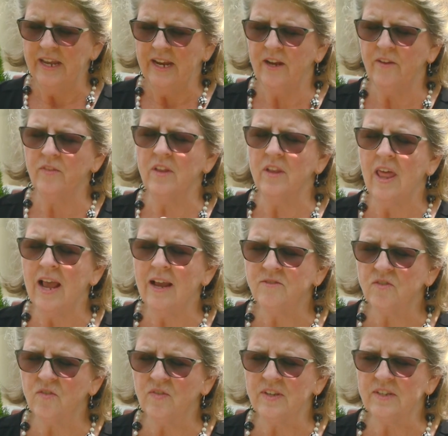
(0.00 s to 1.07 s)
in the
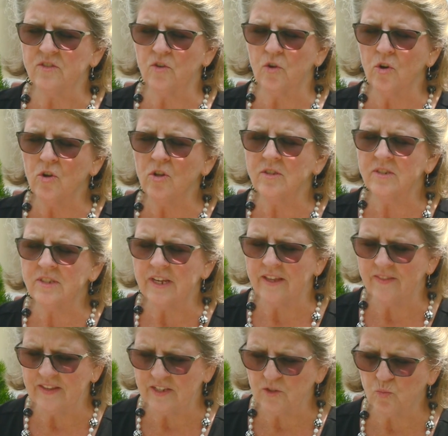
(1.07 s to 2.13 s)
lives of these girls
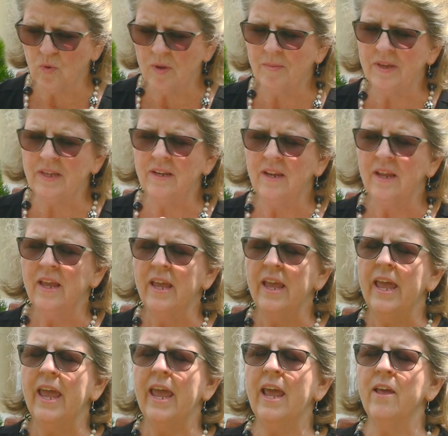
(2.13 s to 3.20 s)
and these women
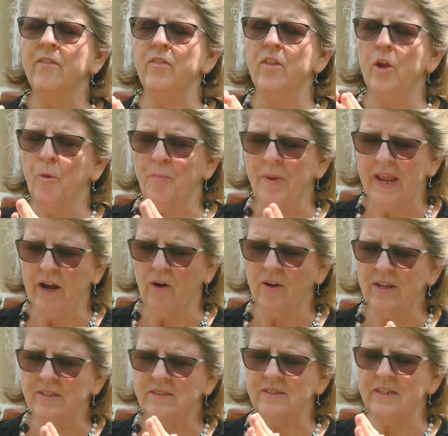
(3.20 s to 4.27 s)
and their
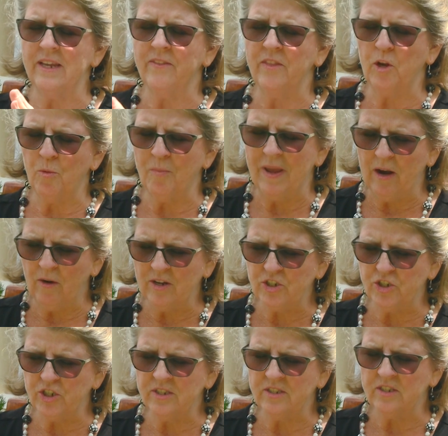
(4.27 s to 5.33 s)
parents and their
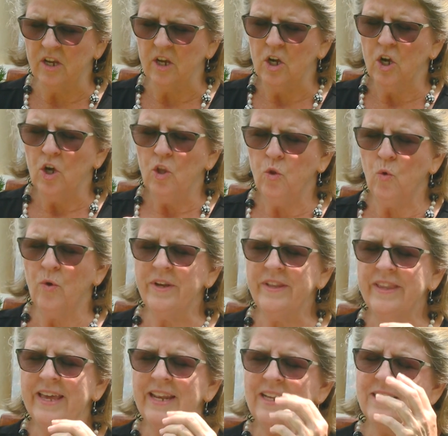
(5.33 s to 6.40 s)
marriages, Lord, let